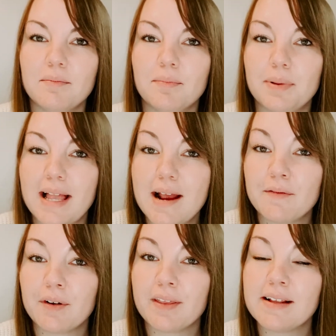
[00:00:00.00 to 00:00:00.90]
plan
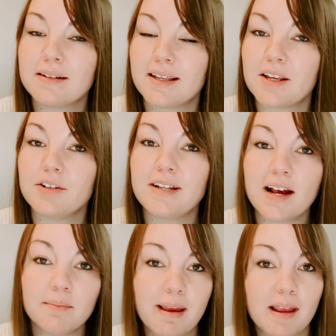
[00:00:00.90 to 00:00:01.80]
for things like your
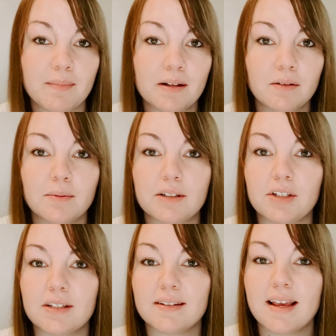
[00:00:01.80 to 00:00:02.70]
down payment, which
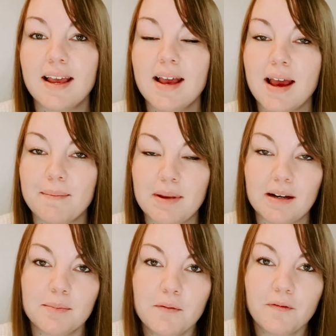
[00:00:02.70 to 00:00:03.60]
is at
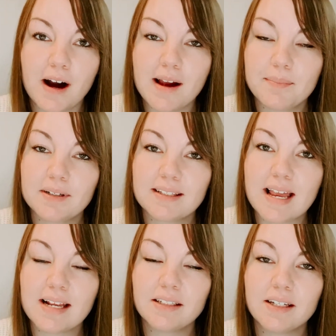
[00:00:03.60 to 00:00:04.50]
minimum
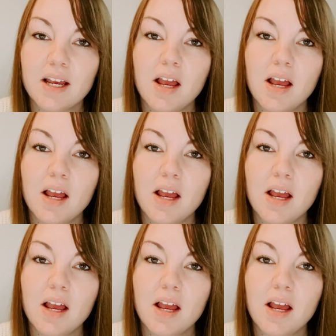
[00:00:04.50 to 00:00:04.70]
5%,